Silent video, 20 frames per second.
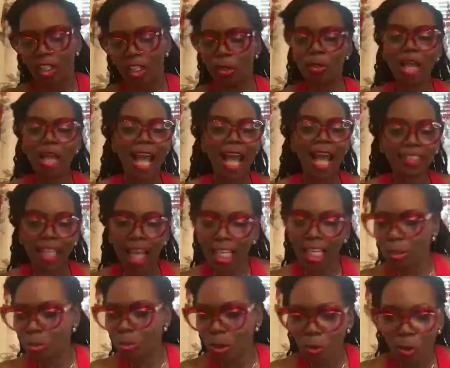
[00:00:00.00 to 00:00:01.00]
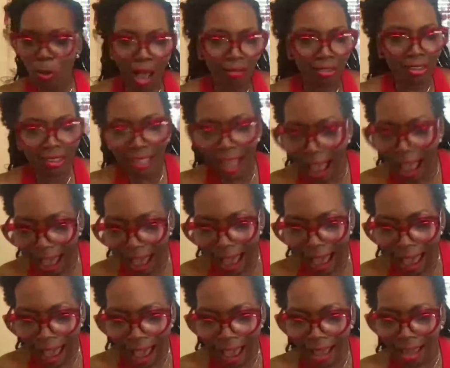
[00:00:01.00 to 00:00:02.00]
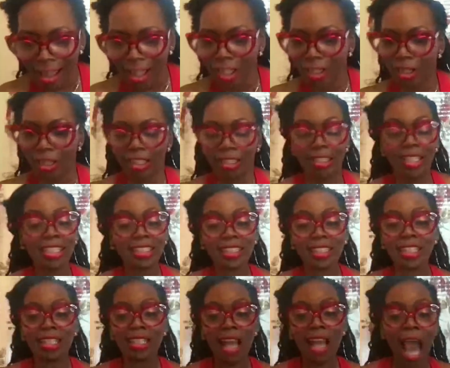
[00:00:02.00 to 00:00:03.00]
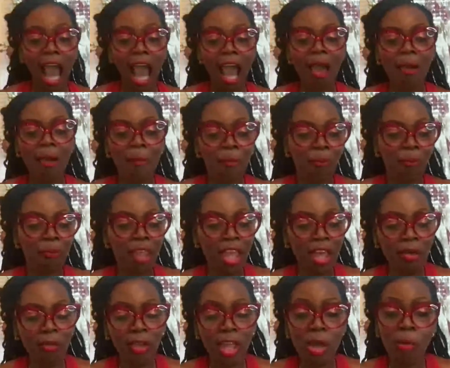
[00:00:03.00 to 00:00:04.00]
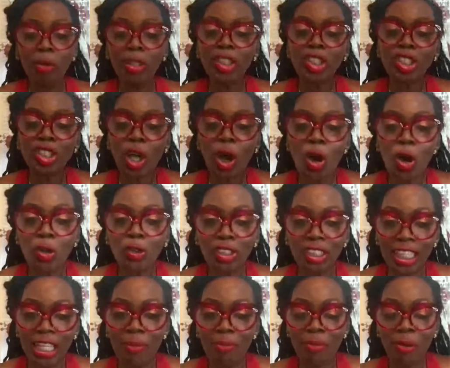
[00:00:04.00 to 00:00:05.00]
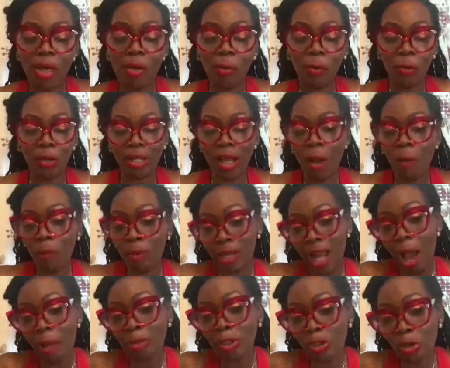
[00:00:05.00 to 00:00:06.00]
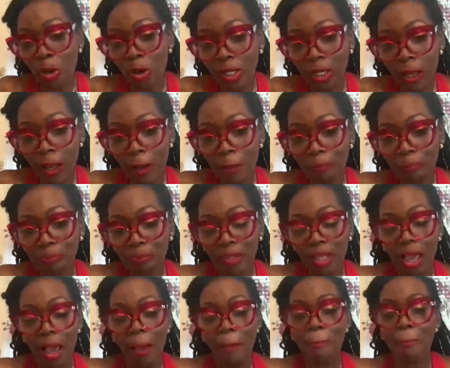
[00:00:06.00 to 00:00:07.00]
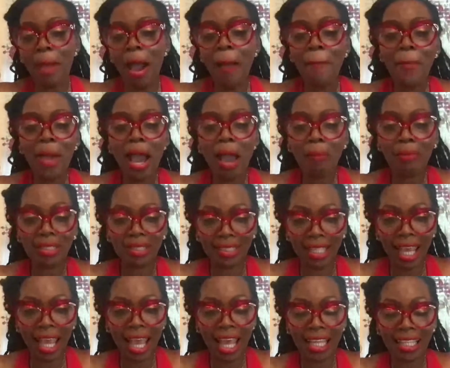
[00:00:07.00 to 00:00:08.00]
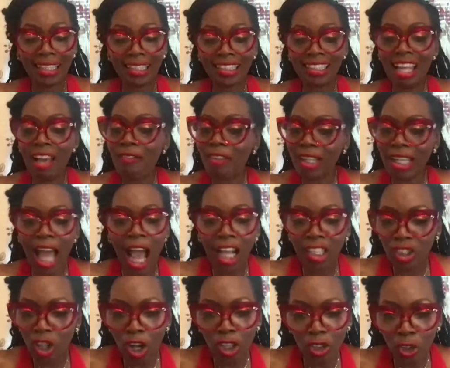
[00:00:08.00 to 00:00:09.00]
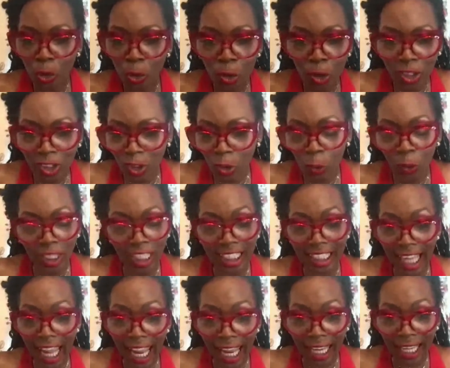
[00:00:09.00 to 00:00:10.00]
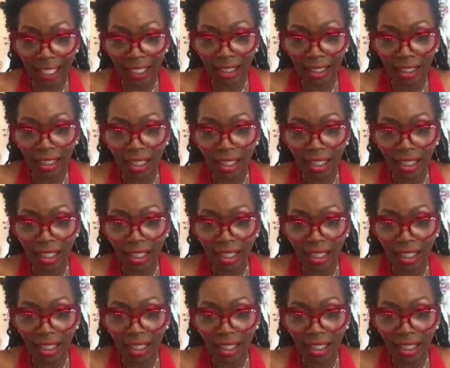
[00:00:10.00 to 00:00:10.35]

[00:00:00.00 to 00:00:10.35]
You gotta text when you outside. Listen, it was so deep when I was growing up. My mom and dad never locked our doors during the day.